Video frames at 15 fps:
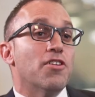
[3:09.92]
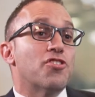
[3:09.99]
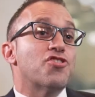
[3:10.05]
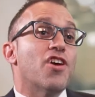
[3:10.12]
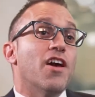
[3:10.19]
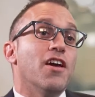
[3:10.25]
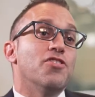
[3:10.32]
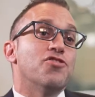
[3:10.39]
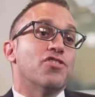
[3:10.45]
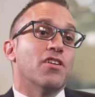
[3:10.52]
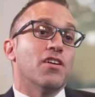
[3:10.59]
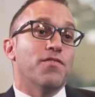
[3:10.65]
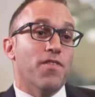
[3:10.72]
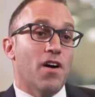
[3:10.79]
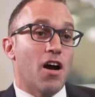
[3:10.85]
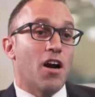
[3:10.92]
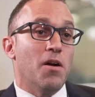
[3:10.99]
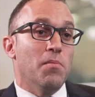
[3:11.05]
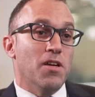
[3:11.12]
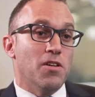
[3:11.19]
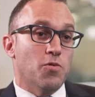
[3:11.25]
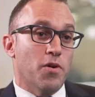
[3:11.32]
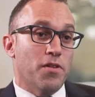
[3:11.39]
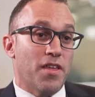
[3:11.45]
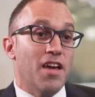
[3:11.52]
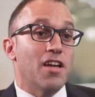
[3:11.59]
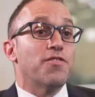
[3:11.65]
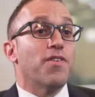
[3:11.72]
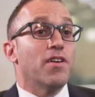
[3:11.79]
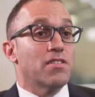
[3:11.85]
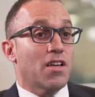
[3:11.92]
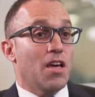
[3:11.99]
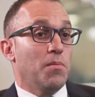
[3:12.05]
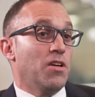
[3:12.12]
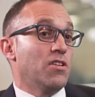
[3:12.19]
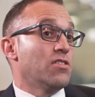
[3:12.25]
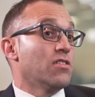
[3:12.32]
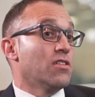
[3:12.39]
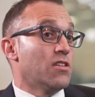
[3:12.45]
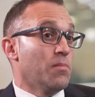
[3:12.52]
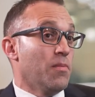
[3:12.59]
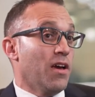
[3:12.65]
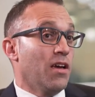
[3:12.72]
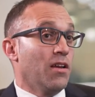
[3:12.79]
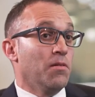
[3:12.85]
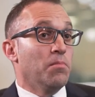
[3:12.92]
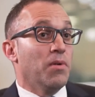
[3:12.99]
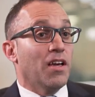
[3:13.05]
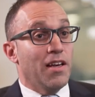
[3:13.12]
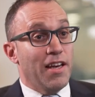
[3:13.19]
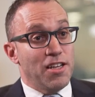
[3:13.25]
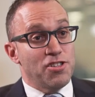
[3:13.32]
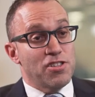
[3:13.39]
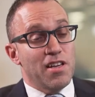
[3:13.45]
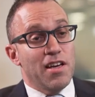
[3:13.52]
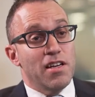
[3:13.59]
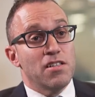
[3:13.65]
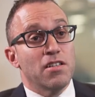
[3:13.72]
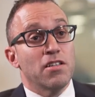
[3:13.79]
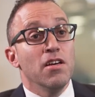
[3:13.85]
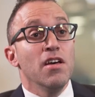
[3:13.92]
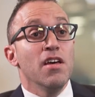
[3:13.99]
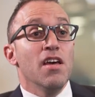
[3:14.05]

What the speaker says: the changing environment with hedge funds coming into the domain and being legislated,